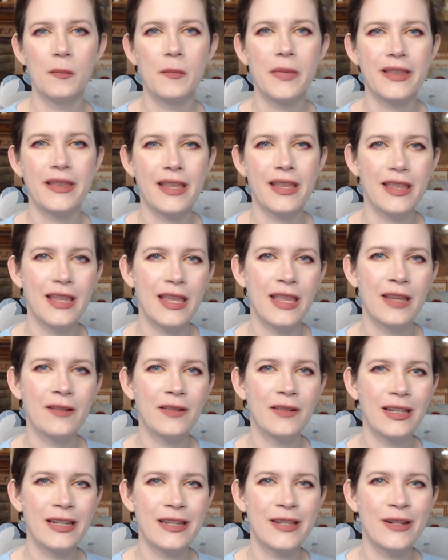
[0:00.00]
But the thing that
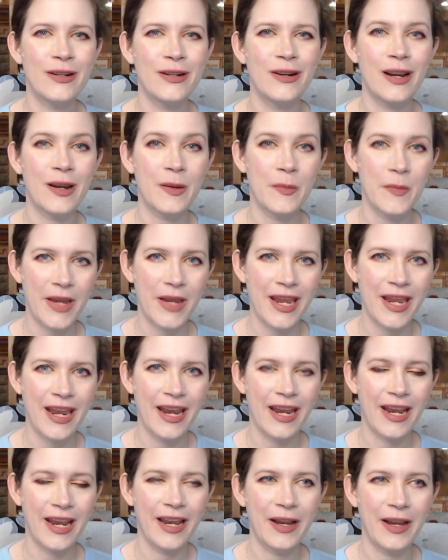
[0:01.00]
really struck
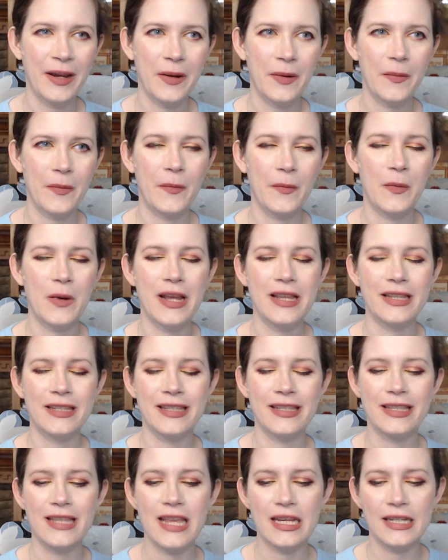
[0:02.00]
me
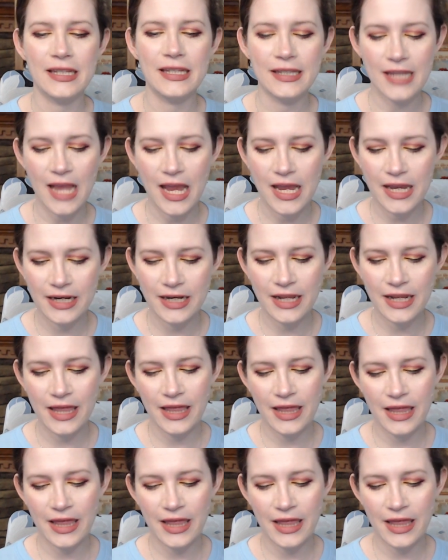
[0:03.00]
was they said